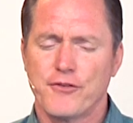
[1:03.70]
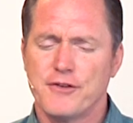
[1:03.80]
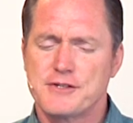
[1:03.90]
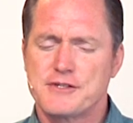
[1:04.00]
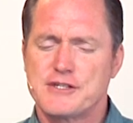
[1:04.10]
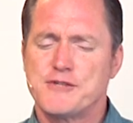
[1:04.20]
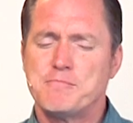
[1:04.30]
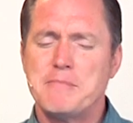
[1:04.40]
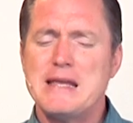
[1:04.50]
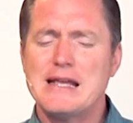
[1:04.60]
Just
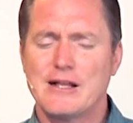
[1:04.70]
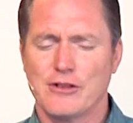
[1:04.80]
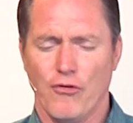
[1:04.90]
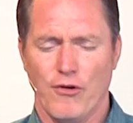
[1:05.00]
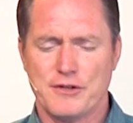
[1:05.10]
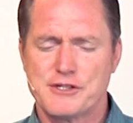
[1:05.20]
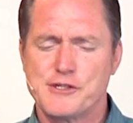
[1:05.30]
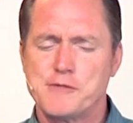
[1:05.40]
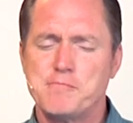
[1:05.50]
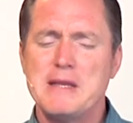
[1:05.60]
speak, Lord.
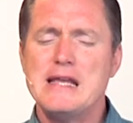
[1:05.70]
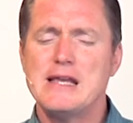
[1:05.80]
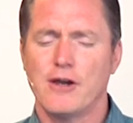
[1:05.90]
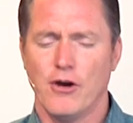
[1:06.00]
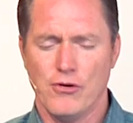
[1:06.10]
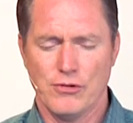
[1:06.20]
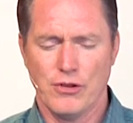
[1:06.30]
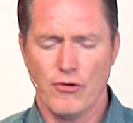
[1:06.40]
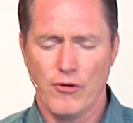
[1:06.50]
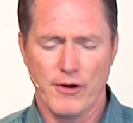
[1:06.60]
Speak, O
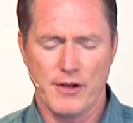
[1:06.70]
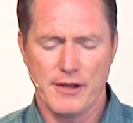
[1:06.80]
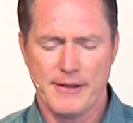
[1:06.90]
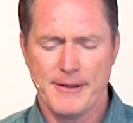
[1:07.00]
Lord.